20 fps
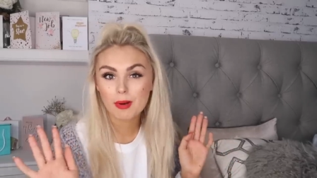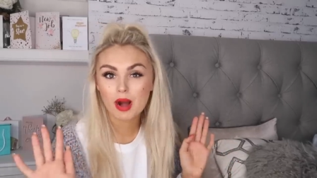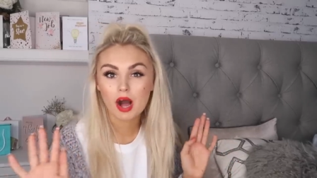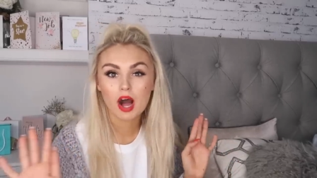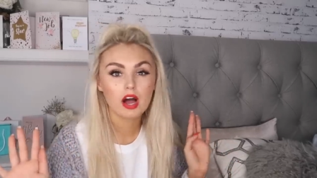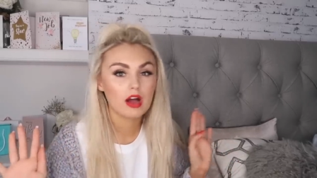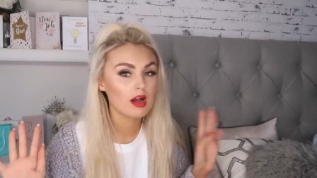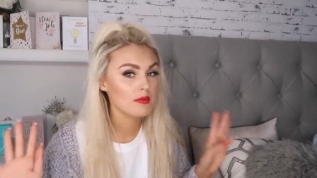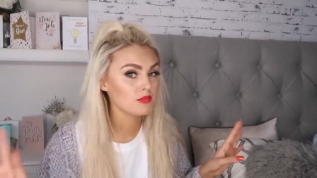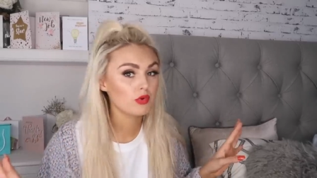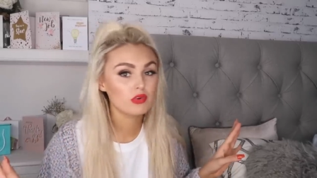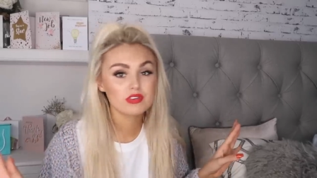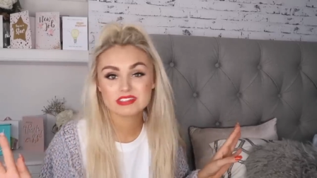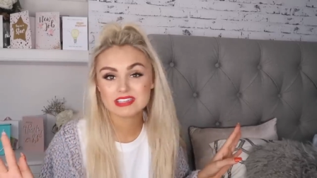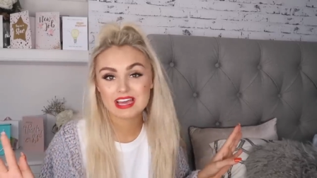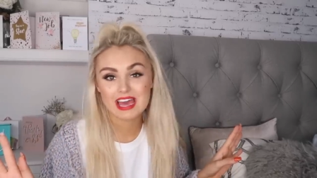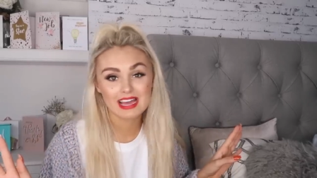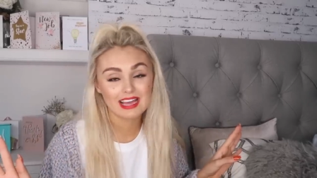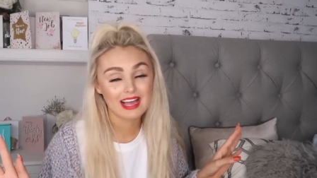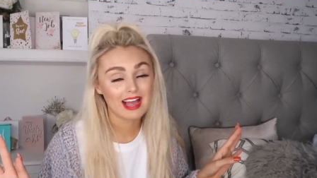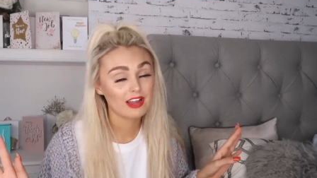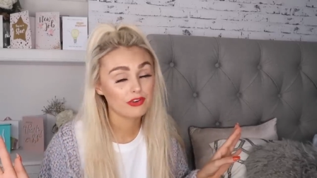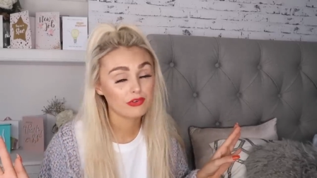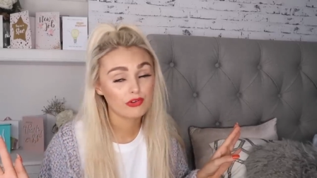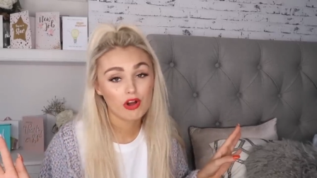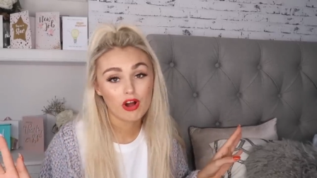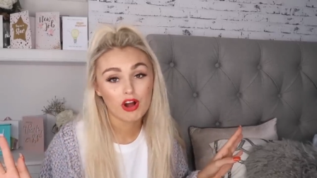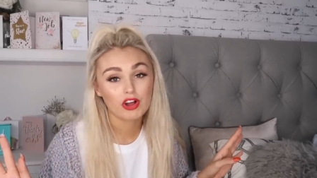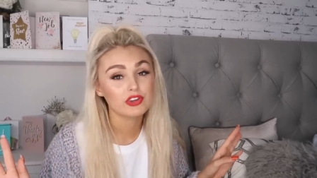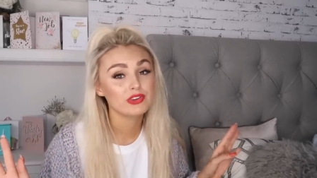but I'm not saying hand
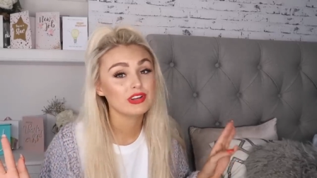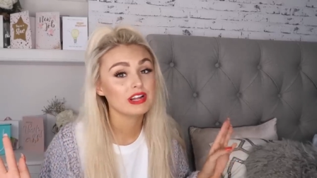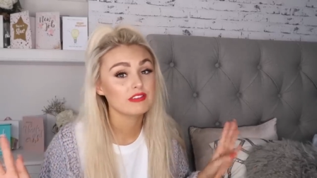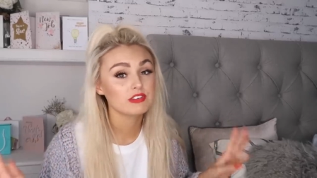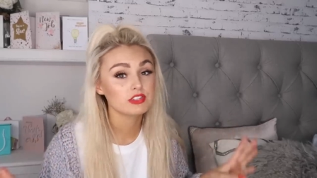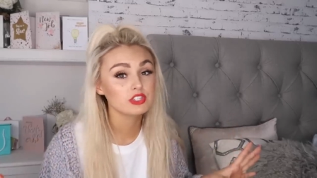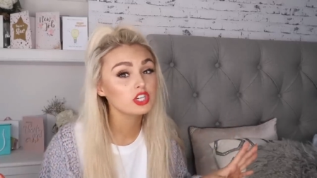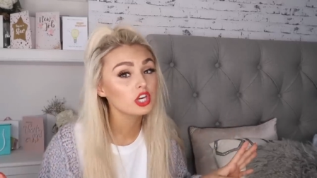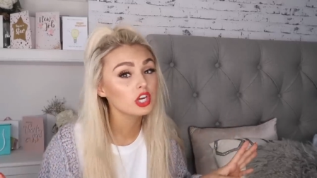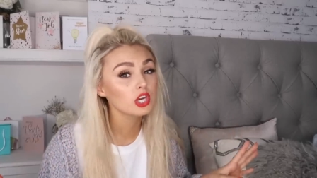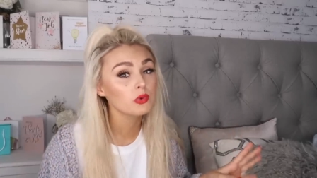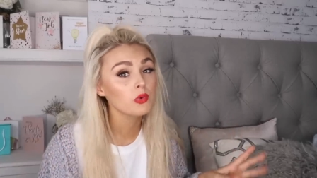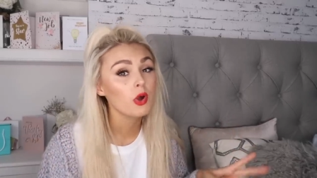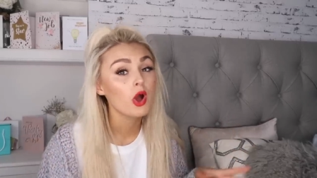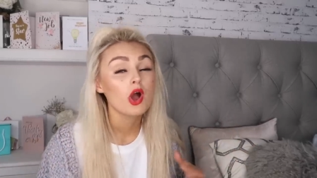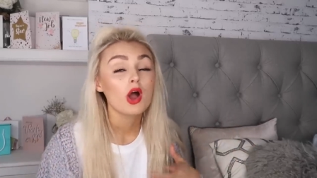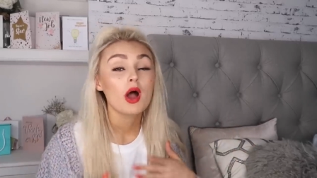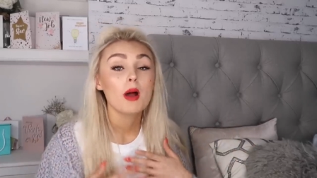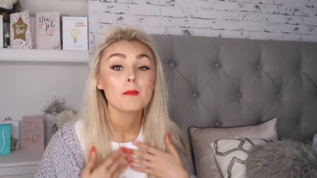on heart you never do,